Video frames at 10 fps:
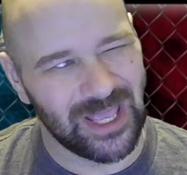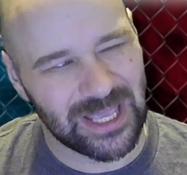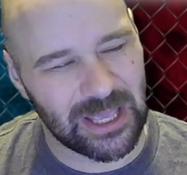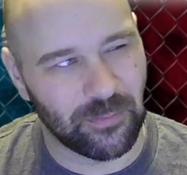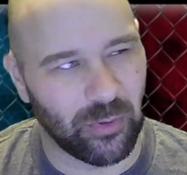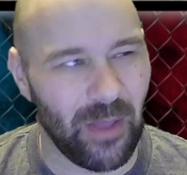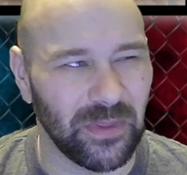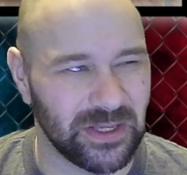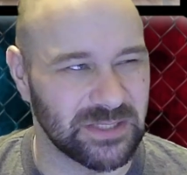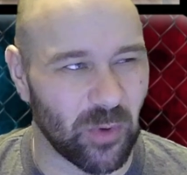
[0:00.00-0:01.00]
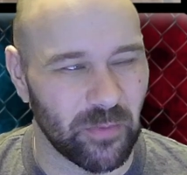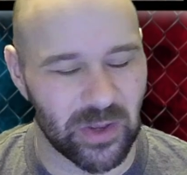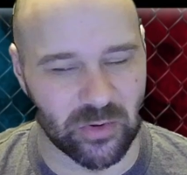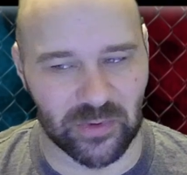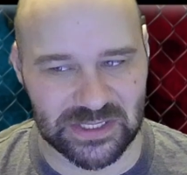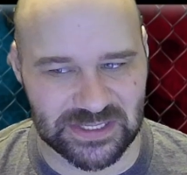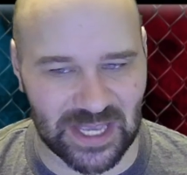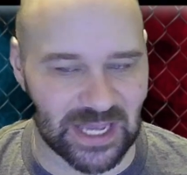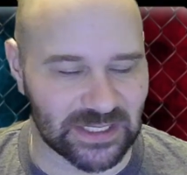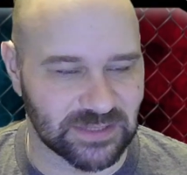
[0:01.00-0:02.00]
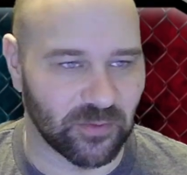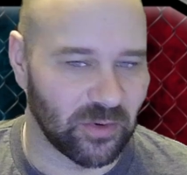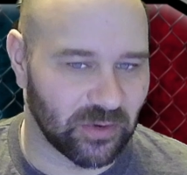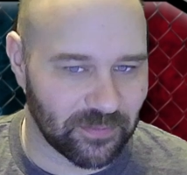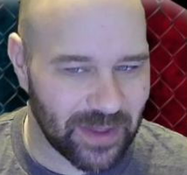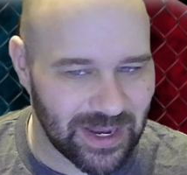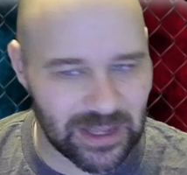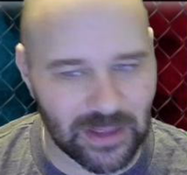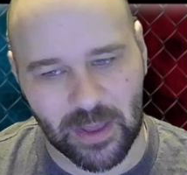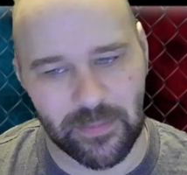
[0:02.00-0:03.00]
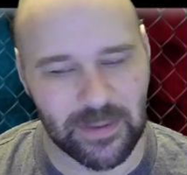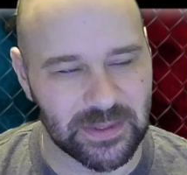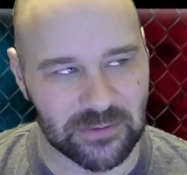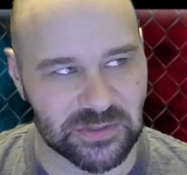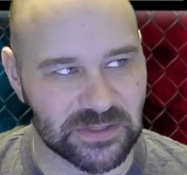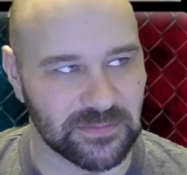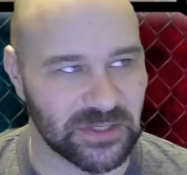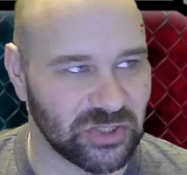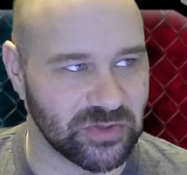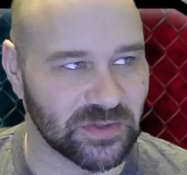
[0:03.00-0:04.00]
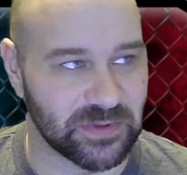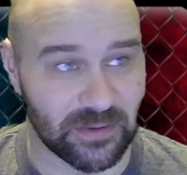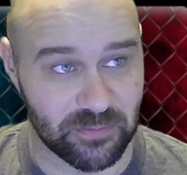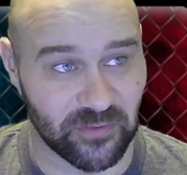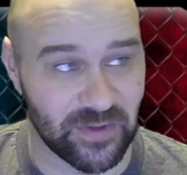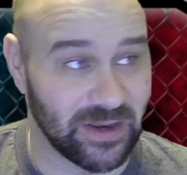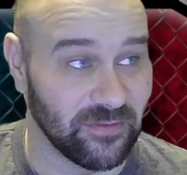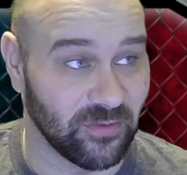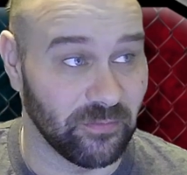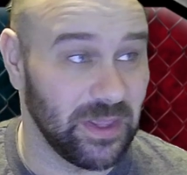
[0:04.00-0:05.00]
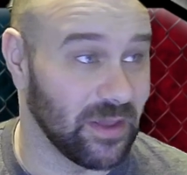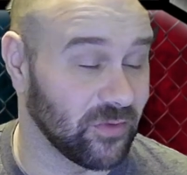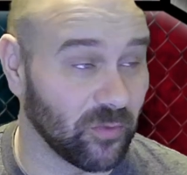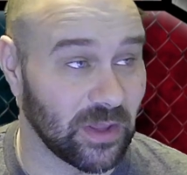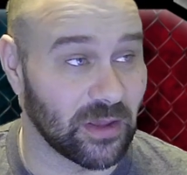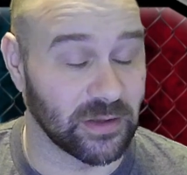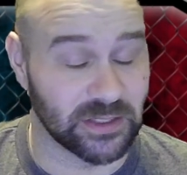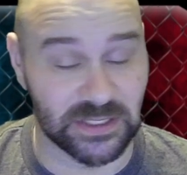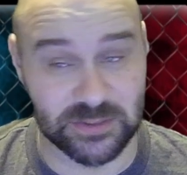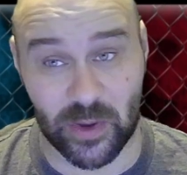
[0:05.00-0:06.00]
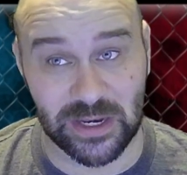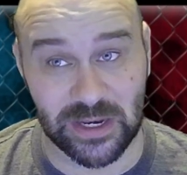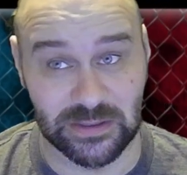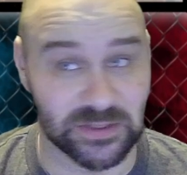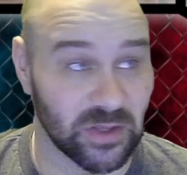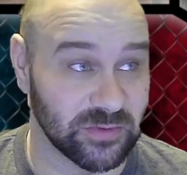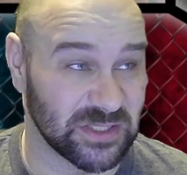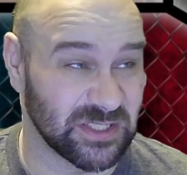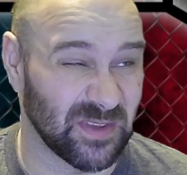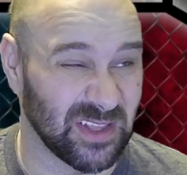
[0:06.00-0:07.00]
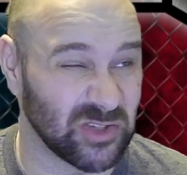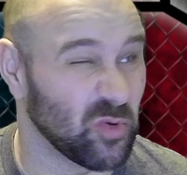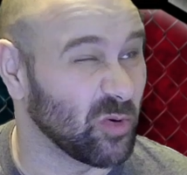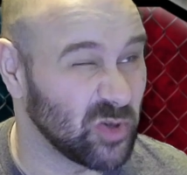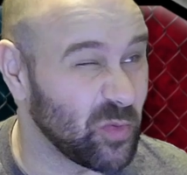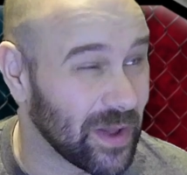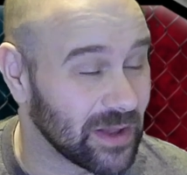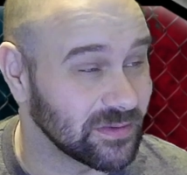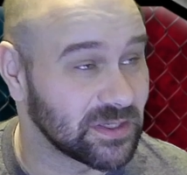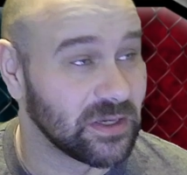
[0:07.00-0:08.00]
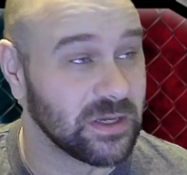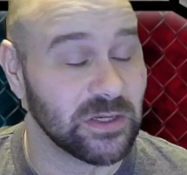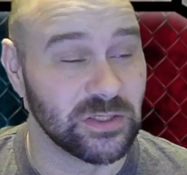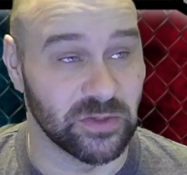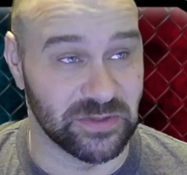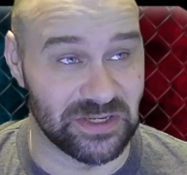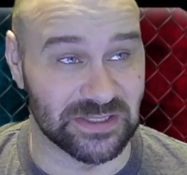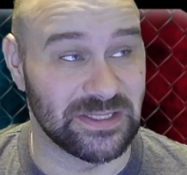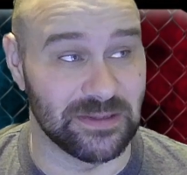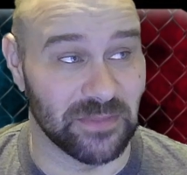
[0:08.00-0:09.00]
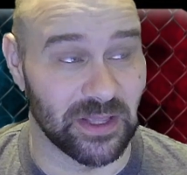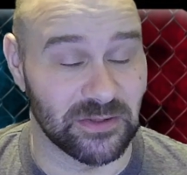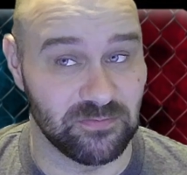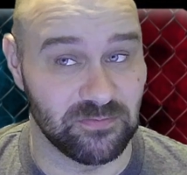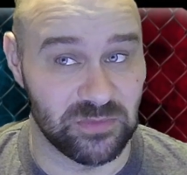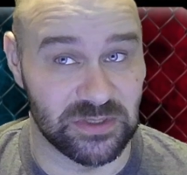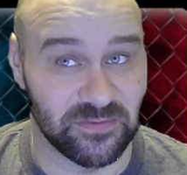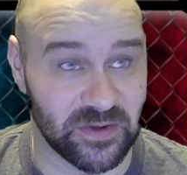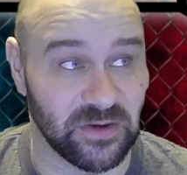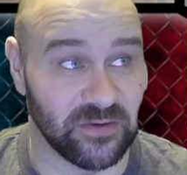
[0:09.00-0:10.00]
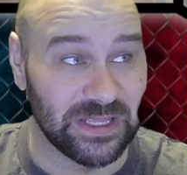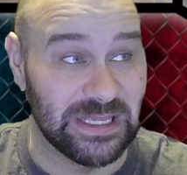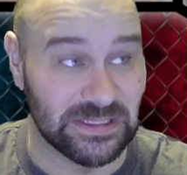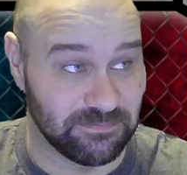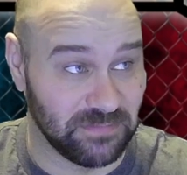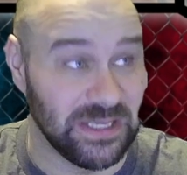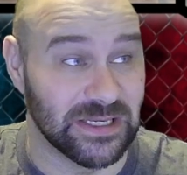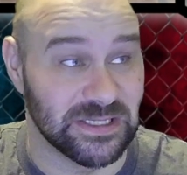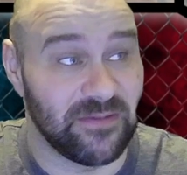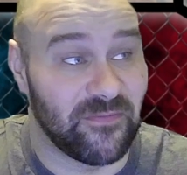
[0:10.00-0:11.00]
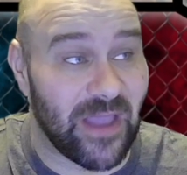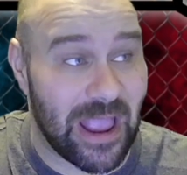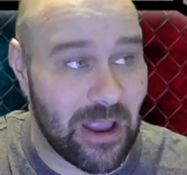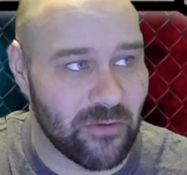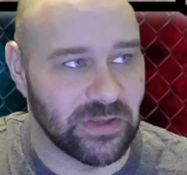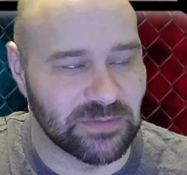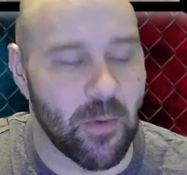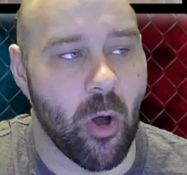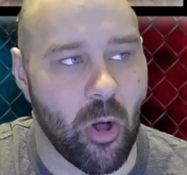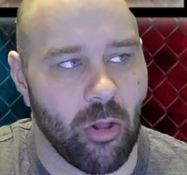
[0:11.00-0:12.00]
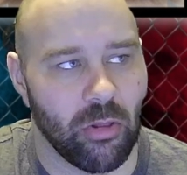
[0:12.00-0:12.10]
probably is more middleweight size, but we were debating about maybe there was some issues that prevent him from being able to weight cut, because he's weighed in as low as something like 202 pounds. So it does seem like definitively he is a very small